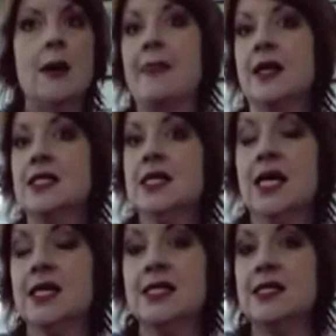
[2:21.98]
That's
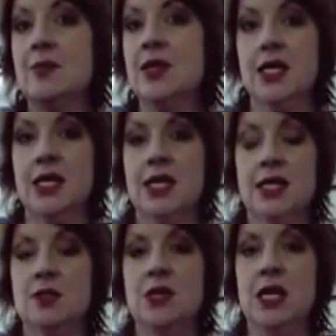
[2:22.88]
not the same thing
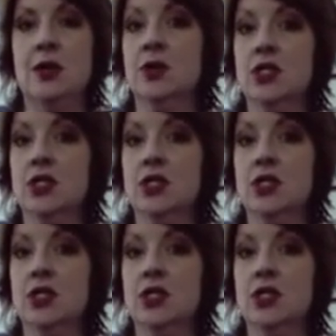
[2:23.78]
as being able